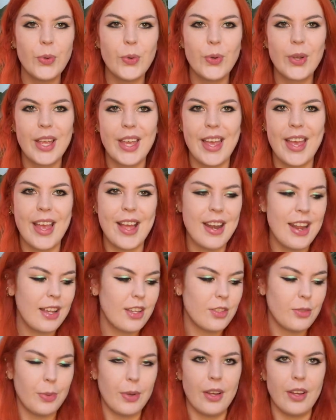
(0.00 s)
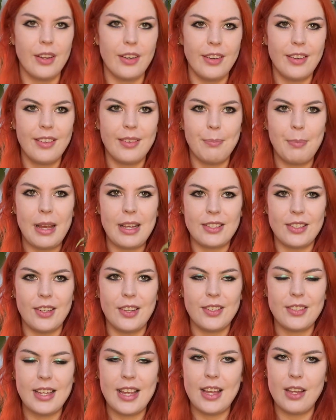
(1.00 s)
Okay, next one. Makes a lot
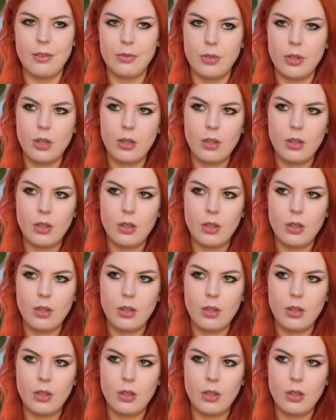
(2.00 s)
of sound.